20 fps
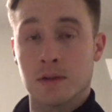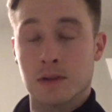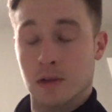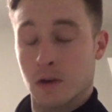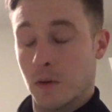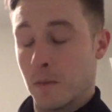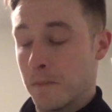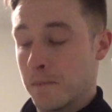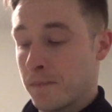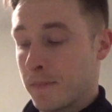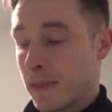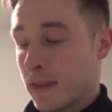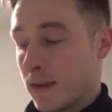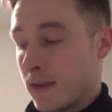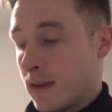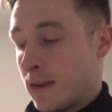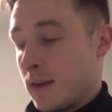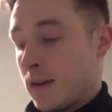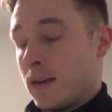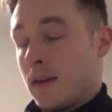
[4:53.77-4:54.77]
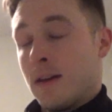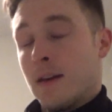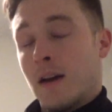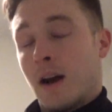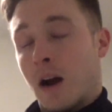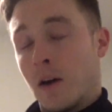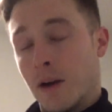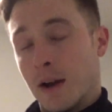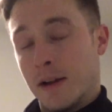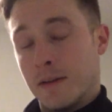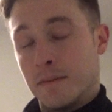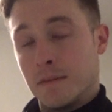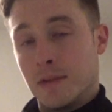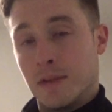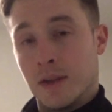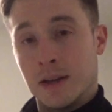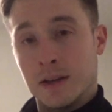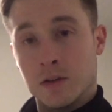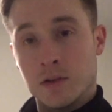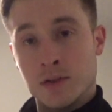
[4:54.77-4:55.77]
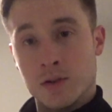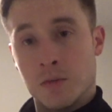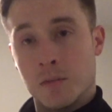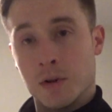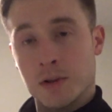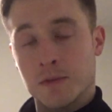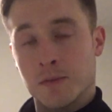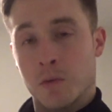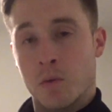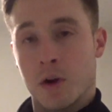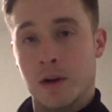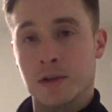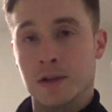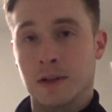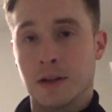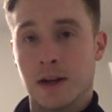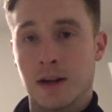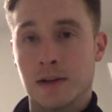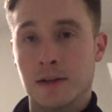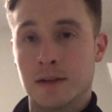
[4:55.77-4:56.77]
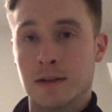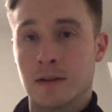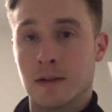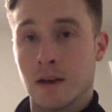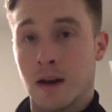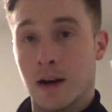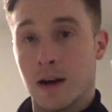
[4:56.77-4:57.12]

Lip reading: So alright, thank you so much for watching, guys.